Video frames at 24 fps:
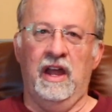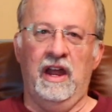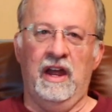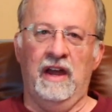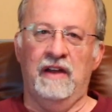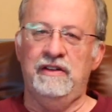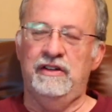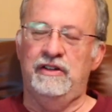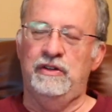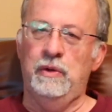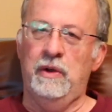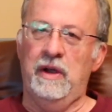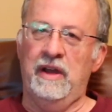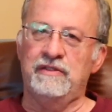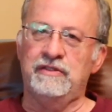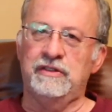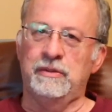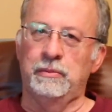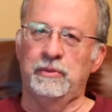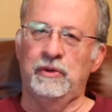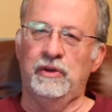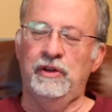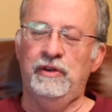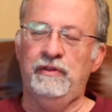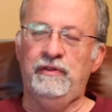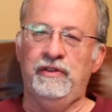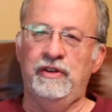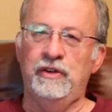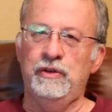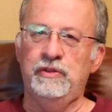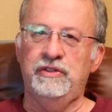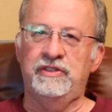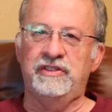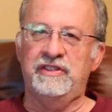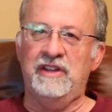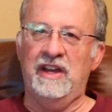I do have some
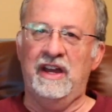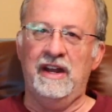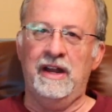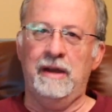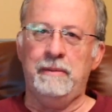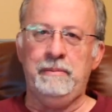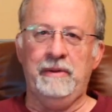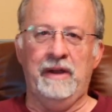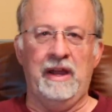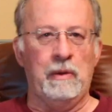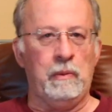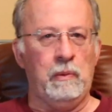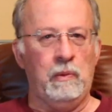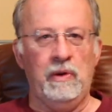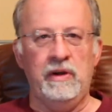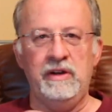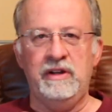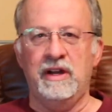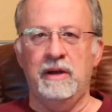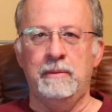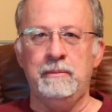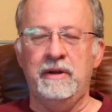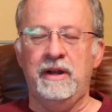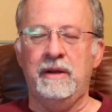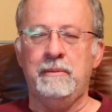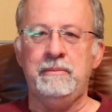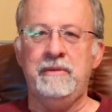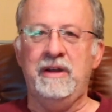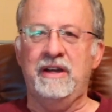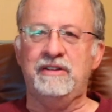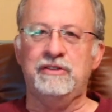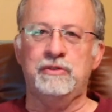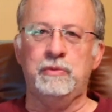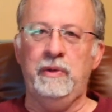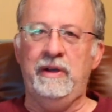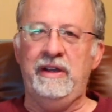reviews set up. I got one coming up
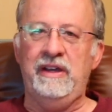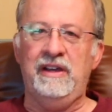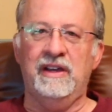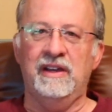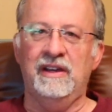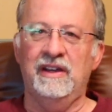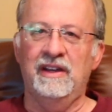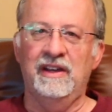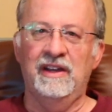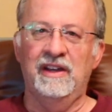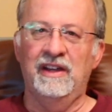next week.